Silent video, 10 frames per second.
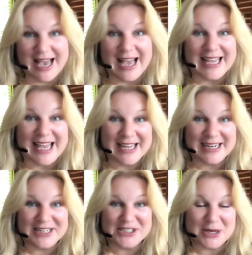At
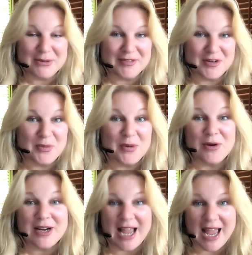CanAge, however, we
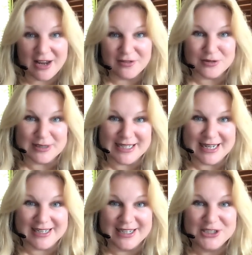work every
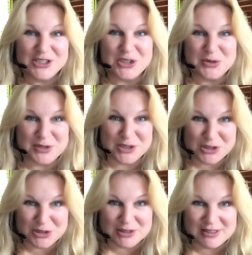day to
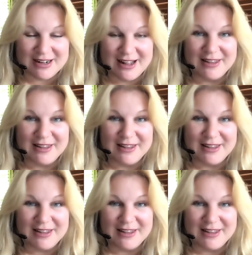ensure